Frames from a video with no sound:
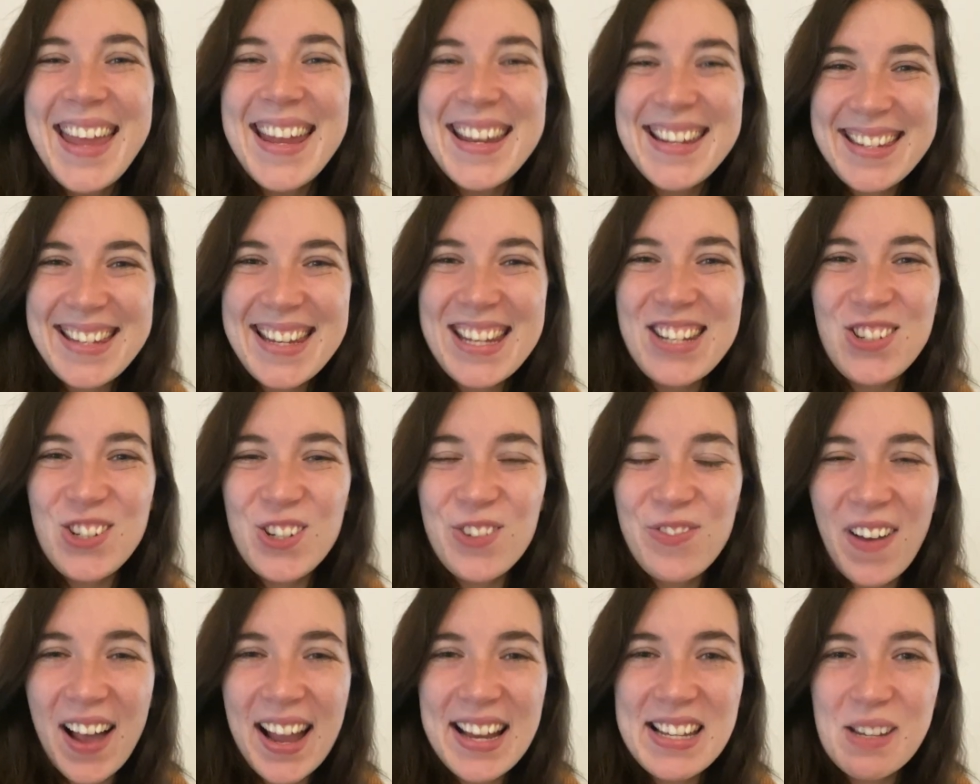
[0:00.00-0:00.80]
Did
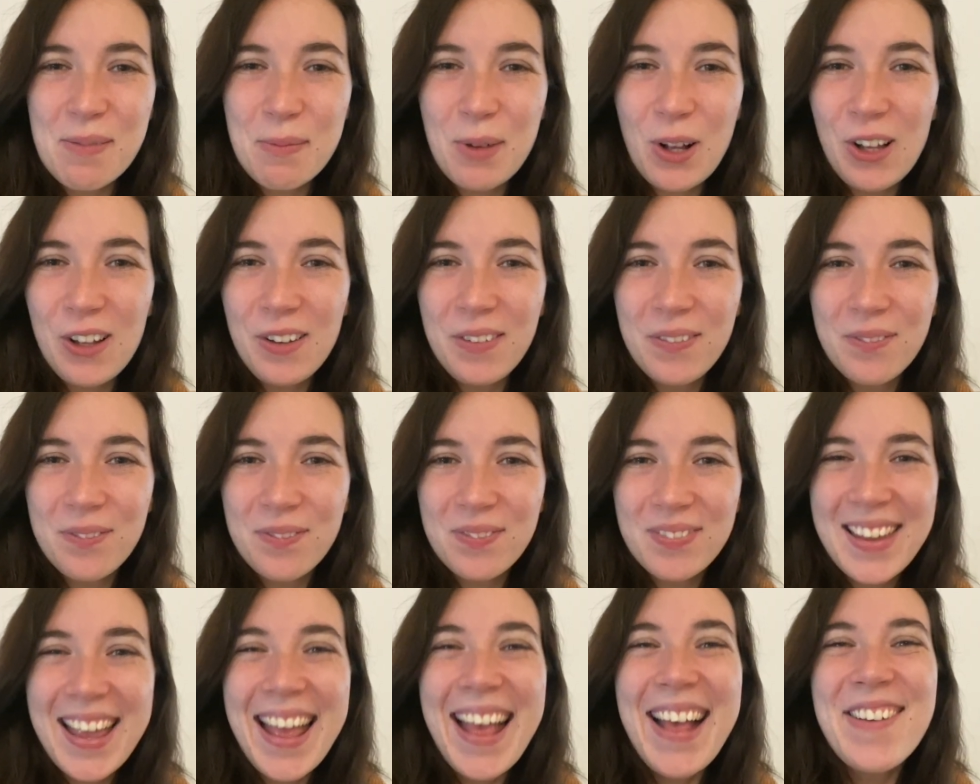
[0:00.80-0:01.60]
you find them
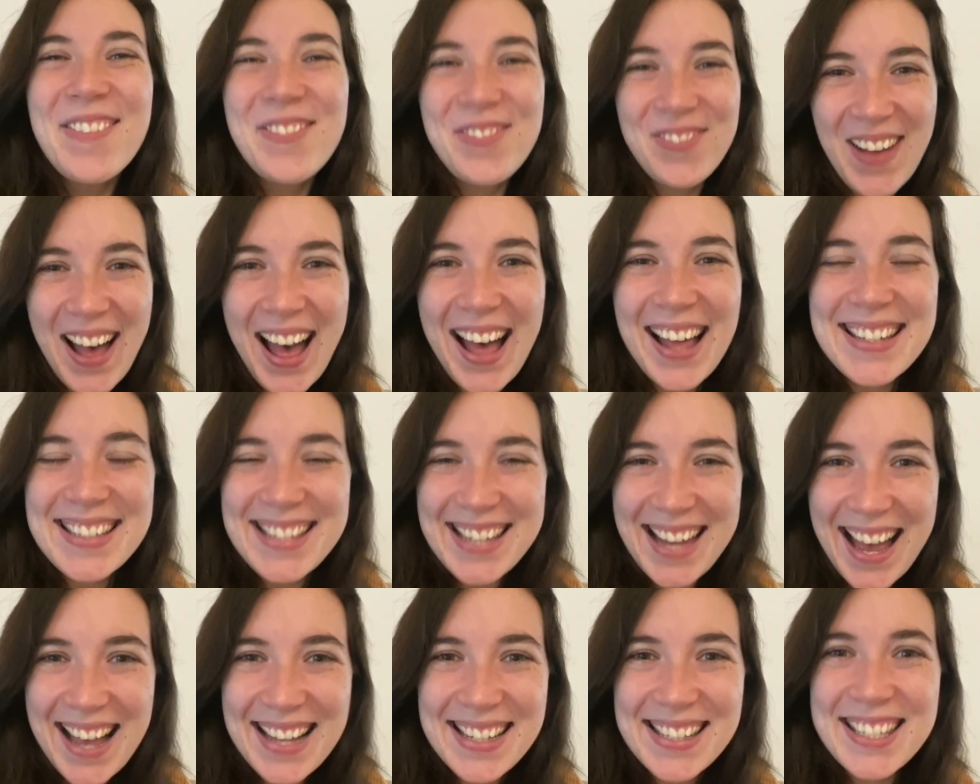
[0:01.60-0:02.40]
all?
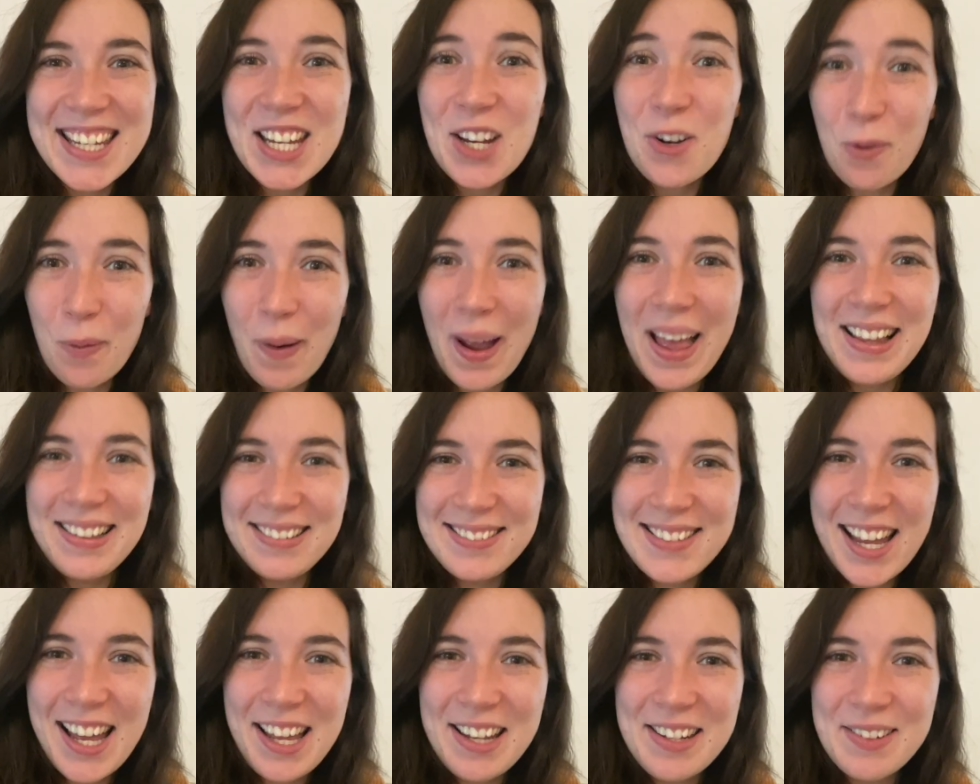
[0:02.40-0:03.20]
Fantastic, well
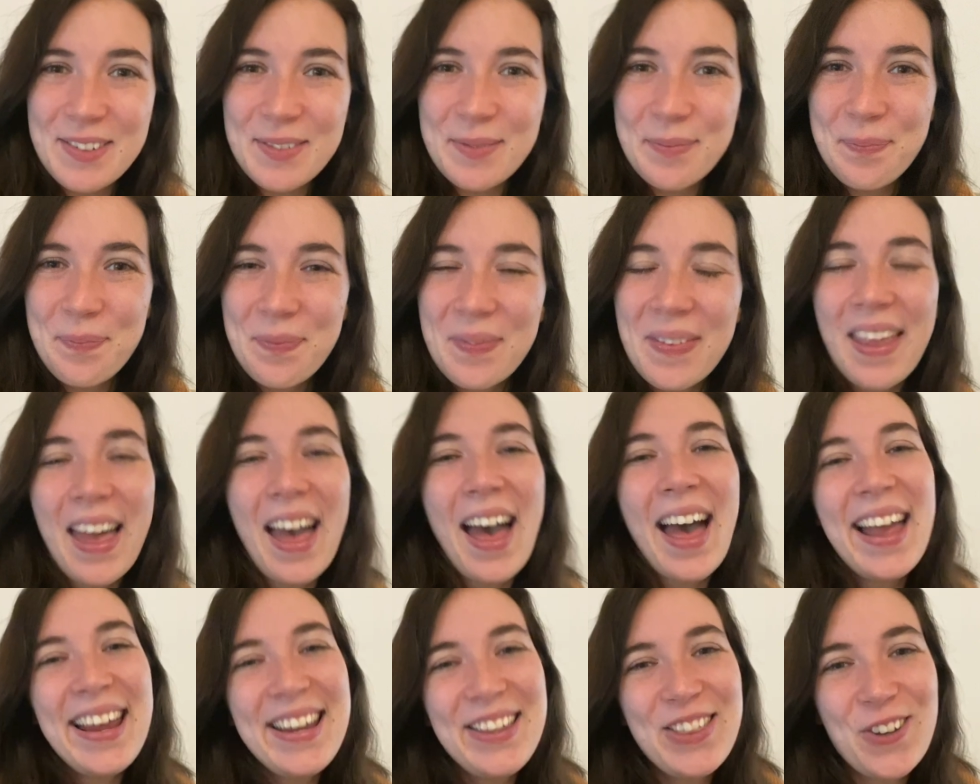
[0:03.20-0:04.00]
done.
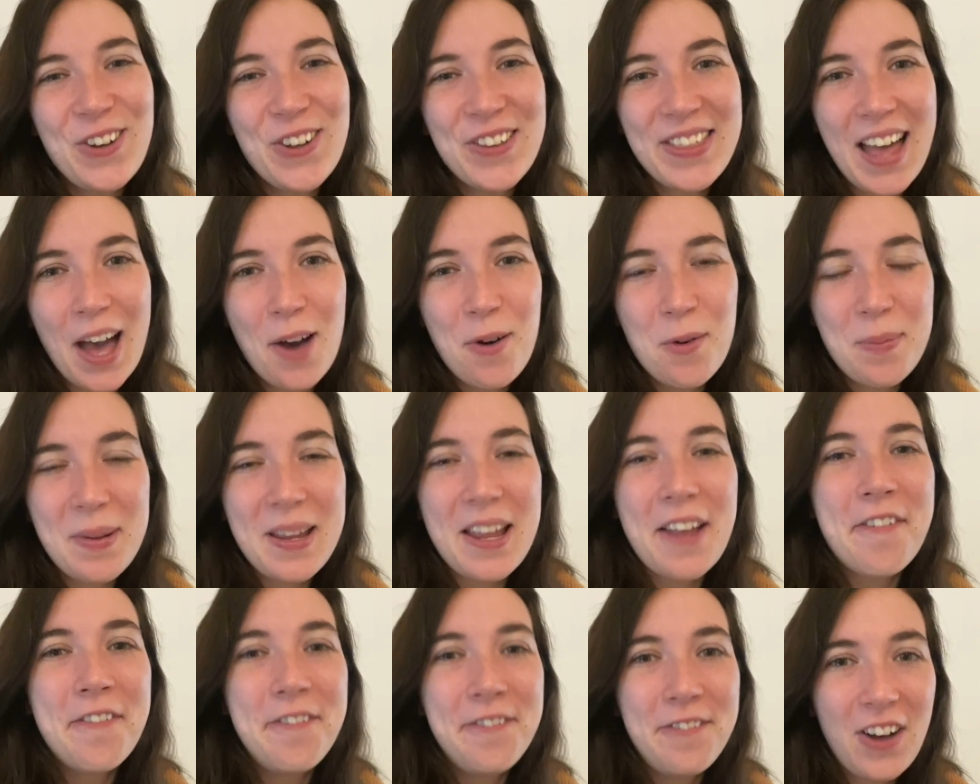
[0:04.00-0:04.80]
I thought that would be
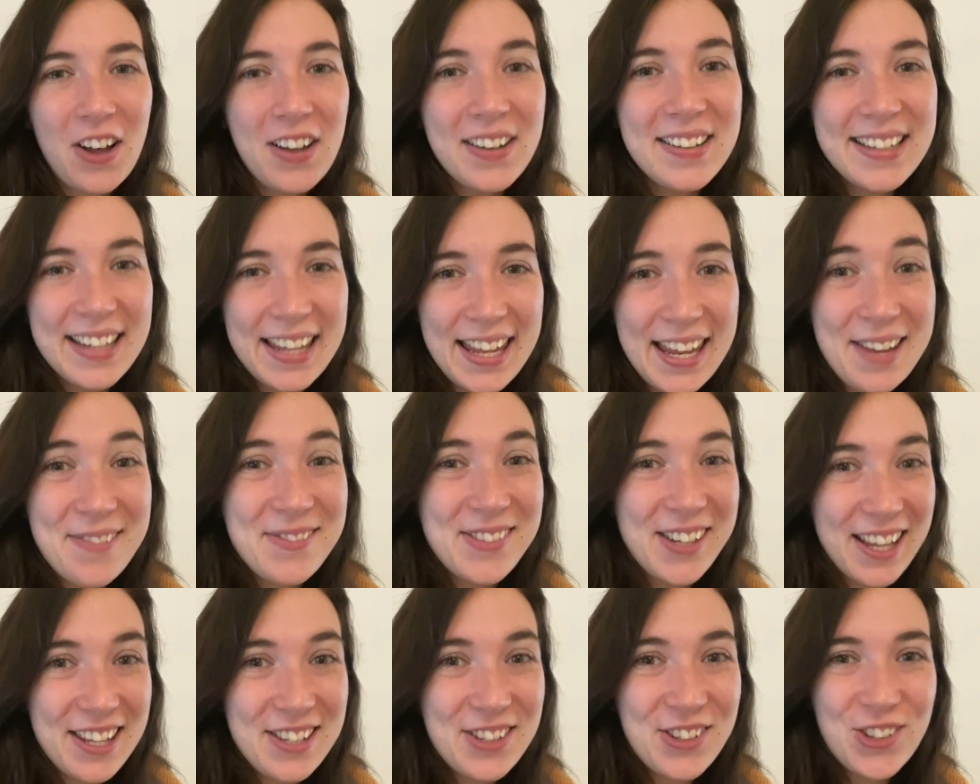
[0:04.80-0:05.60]
a fun game
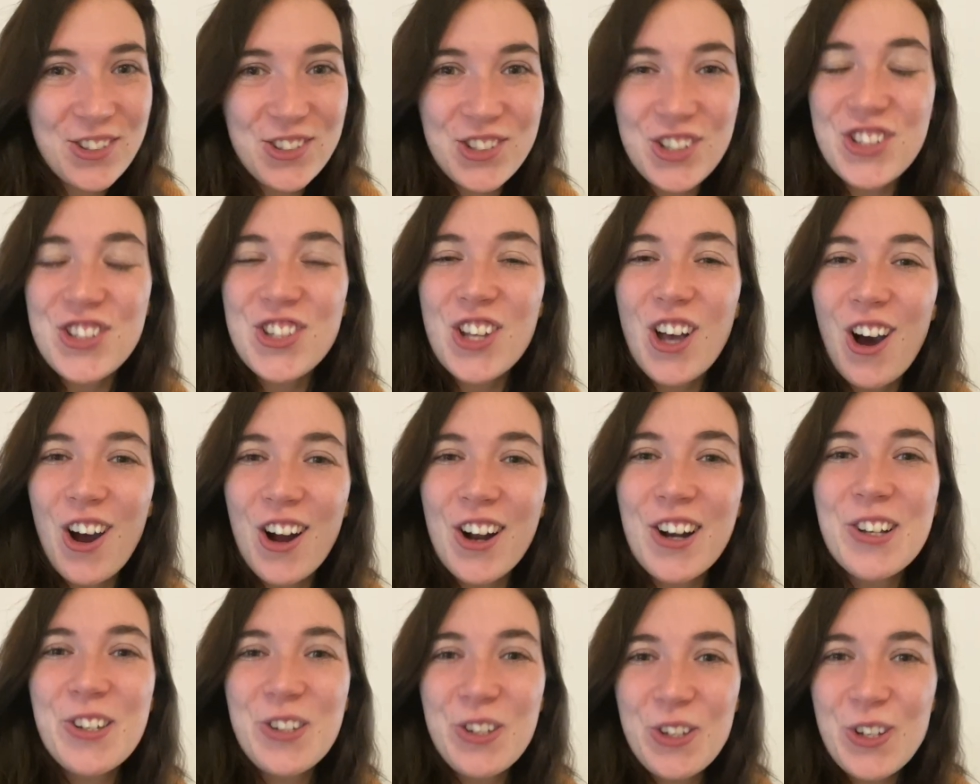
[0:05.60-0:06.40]
to introduce
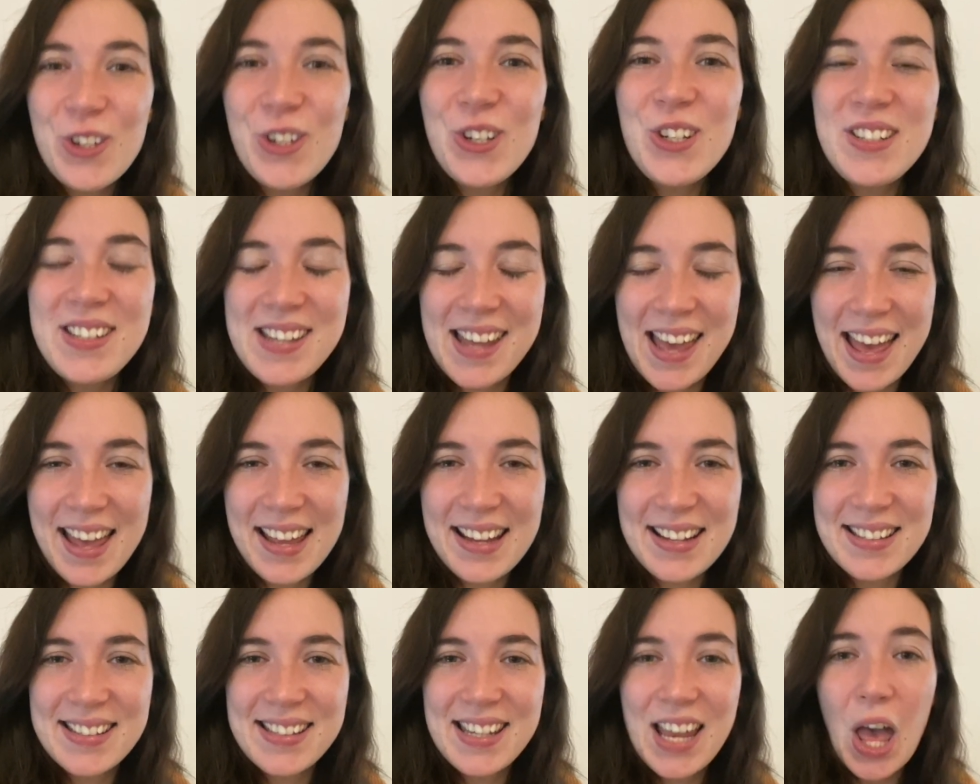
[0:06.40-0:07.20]
our new
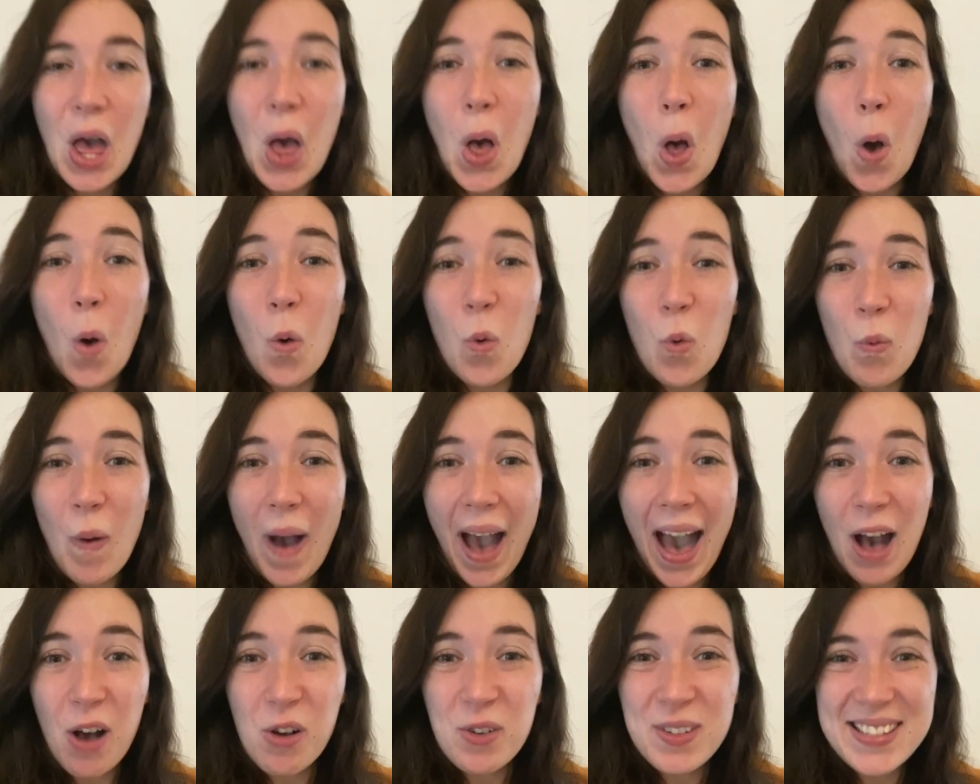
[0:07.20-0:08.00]
text,
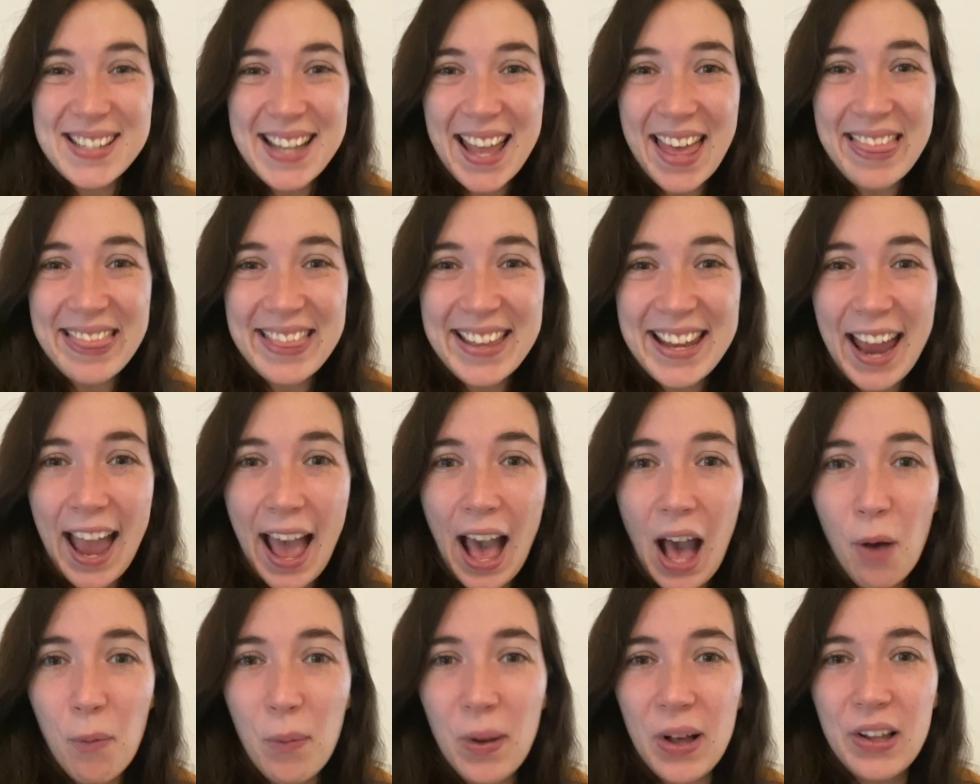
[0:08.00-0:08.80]
Wow Said the
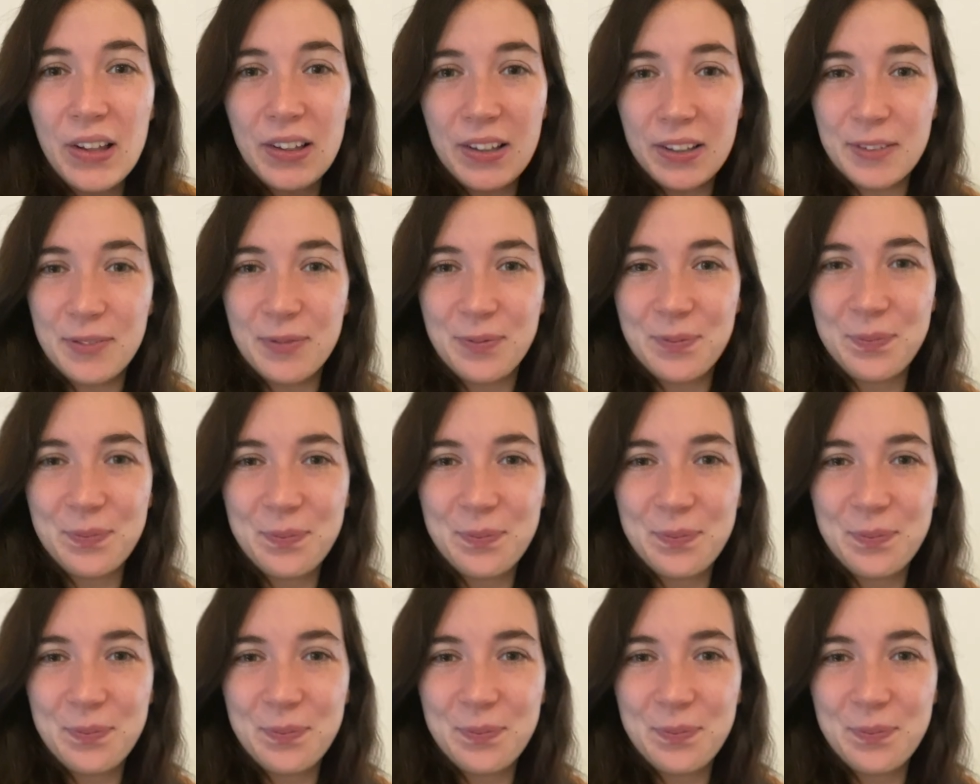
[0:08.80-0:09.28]
Owl.